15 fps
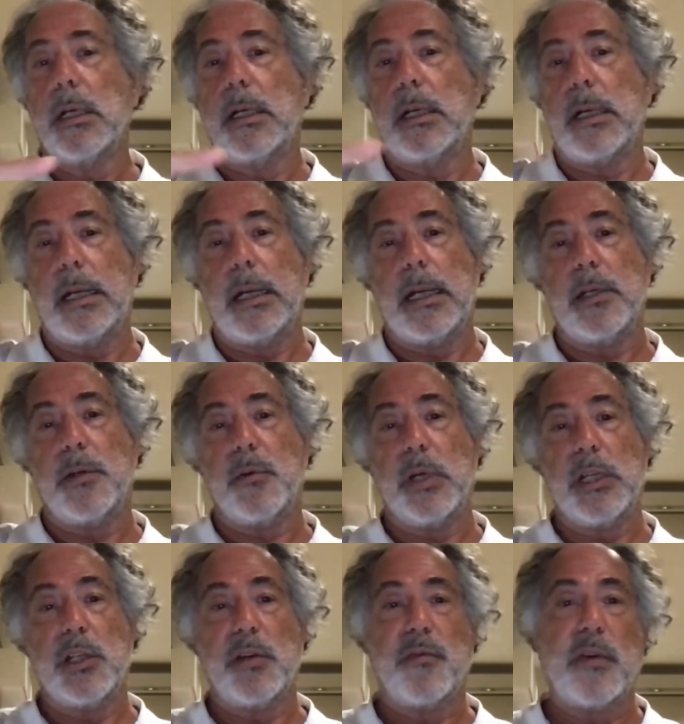at a
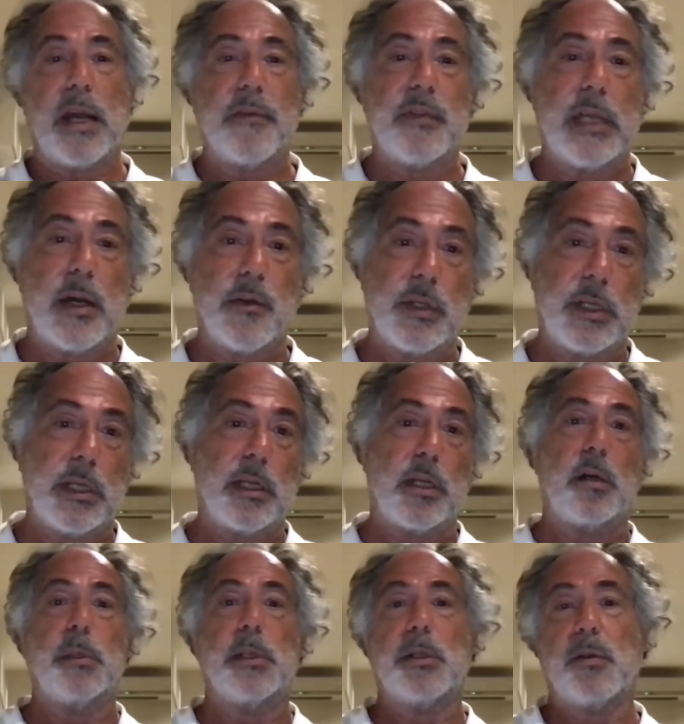range of 5,000
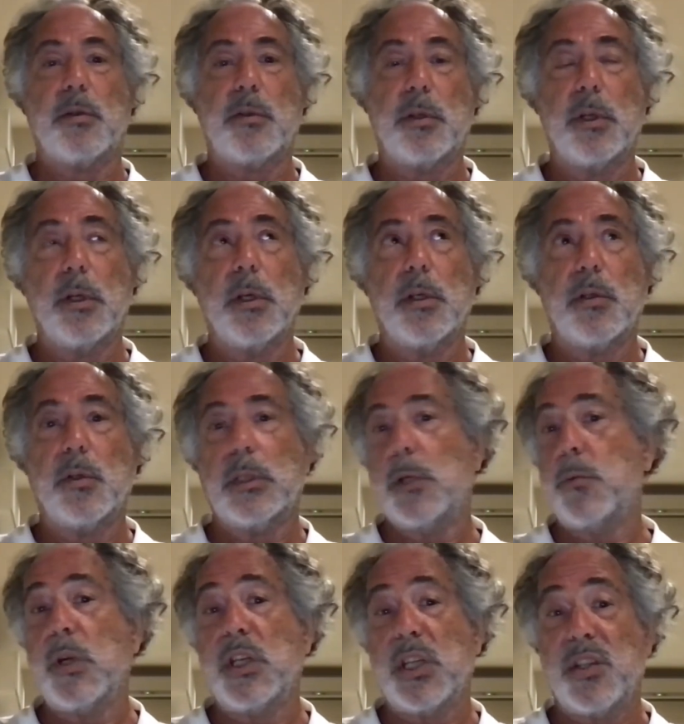kilometers. So the
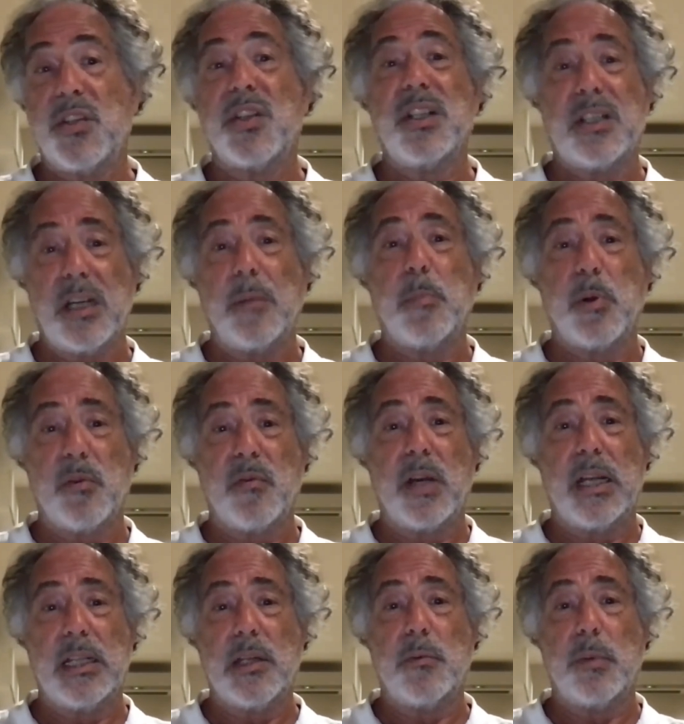Russians certainly
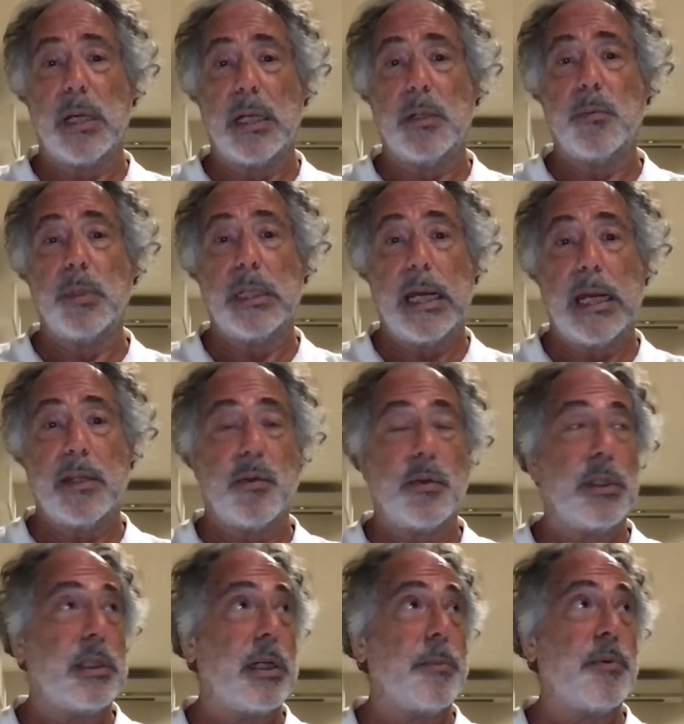provide Iran with that. So
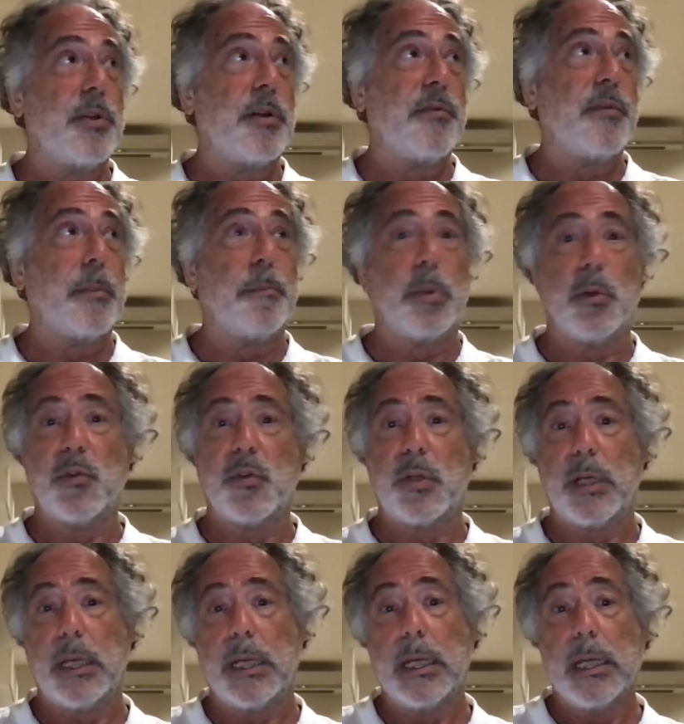in terms of
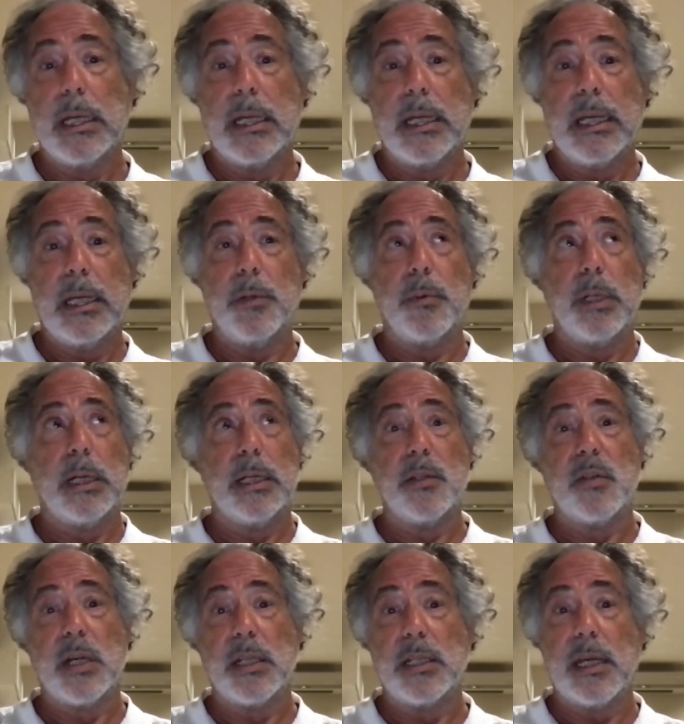bolstering
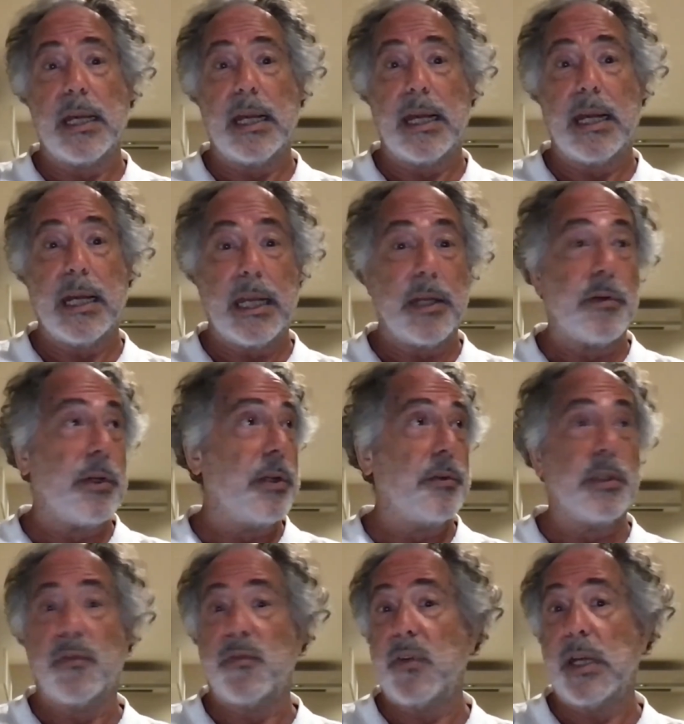Iran's aerial
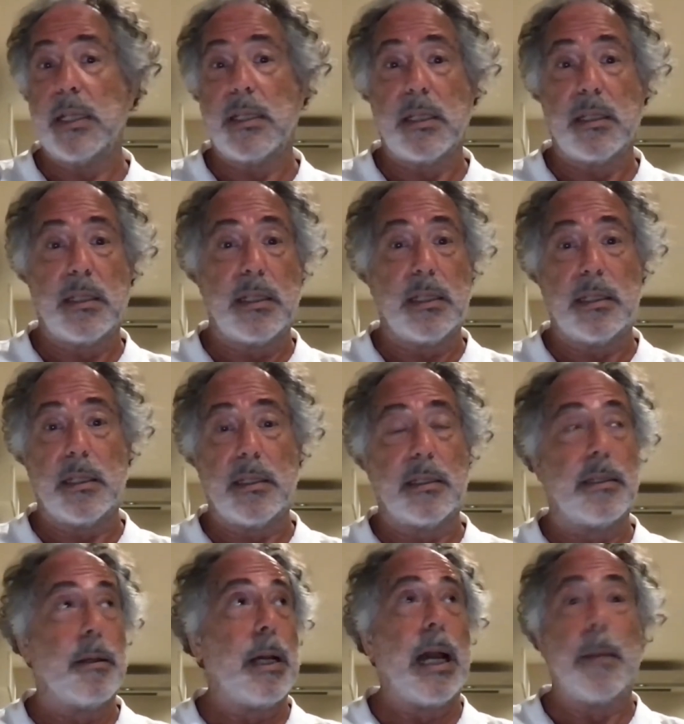defenses, this
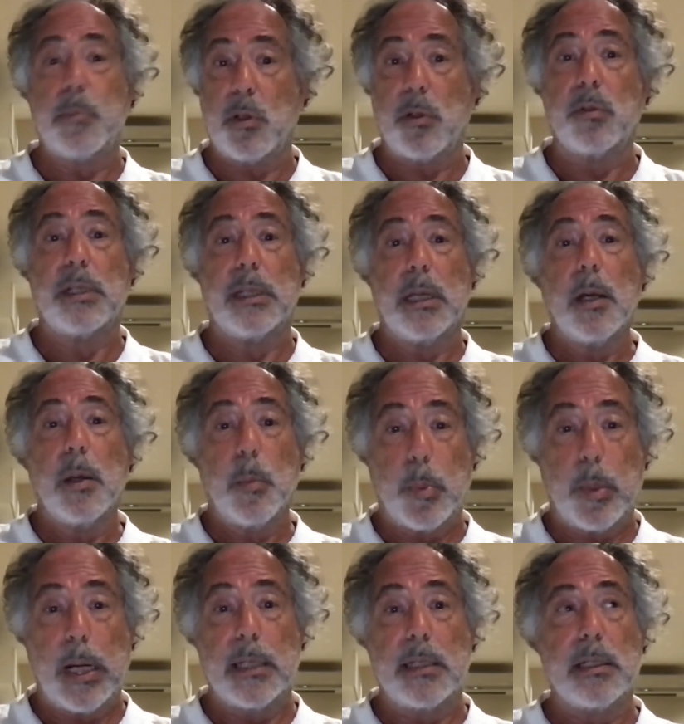is absolutely
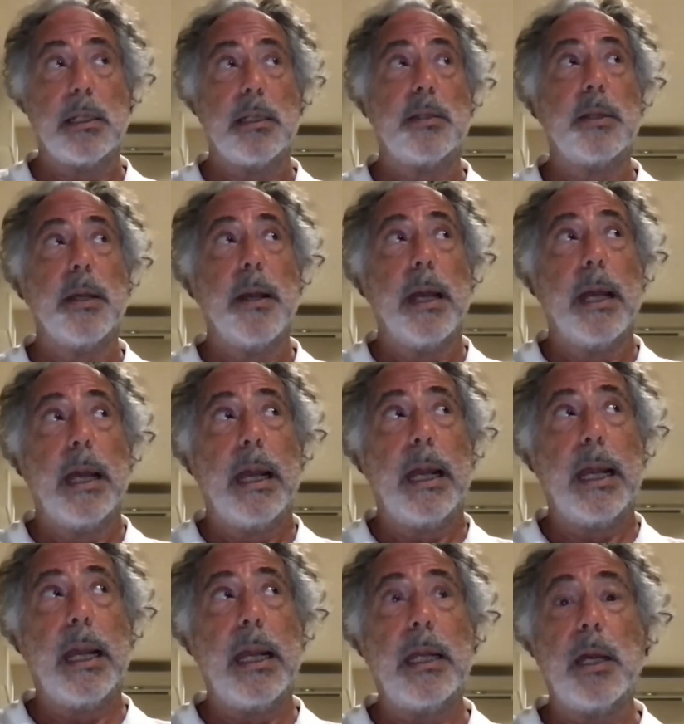priceless.
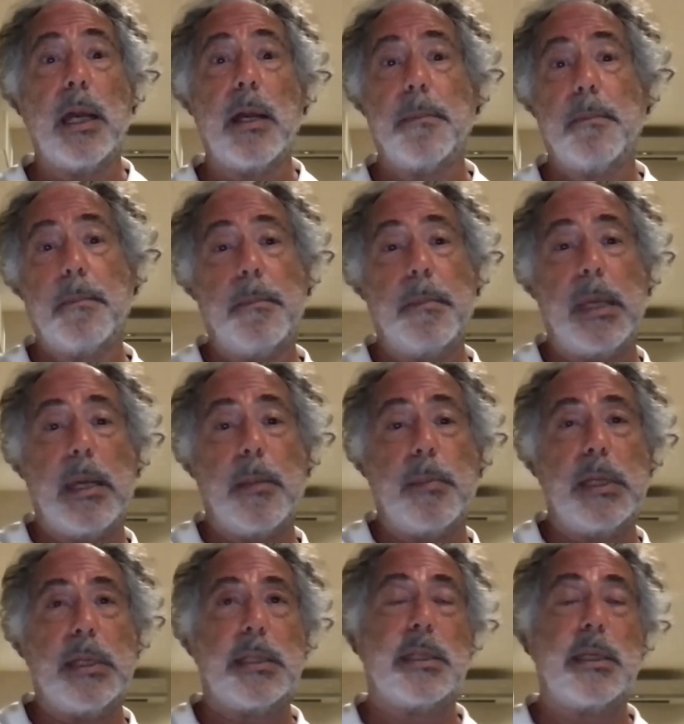And
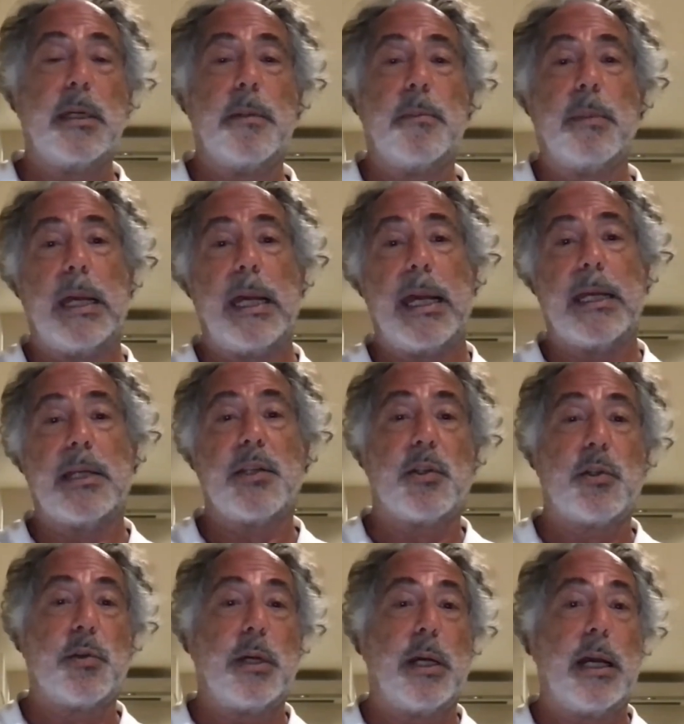maybe some
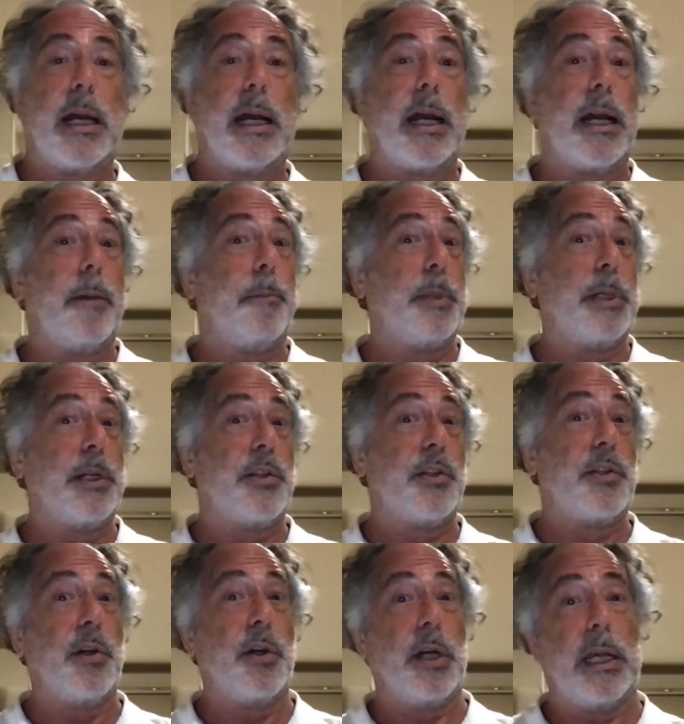extra
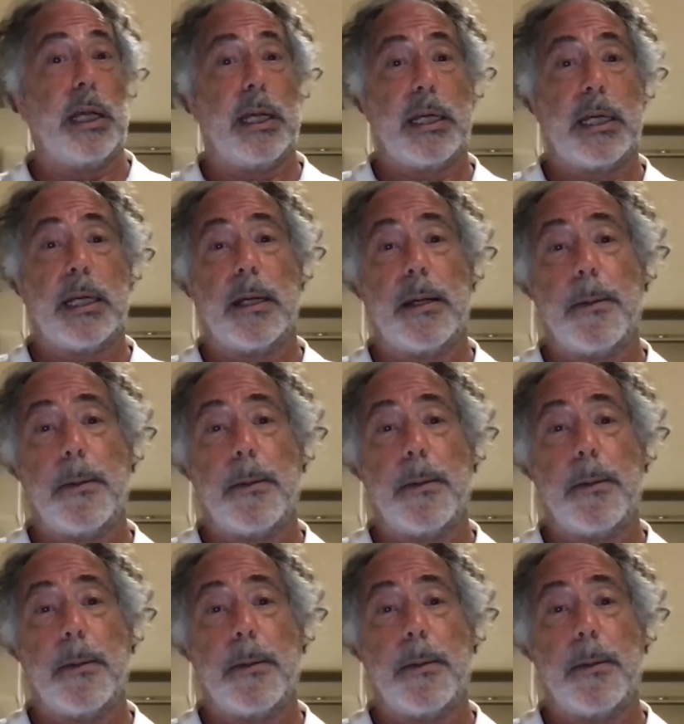hypersonic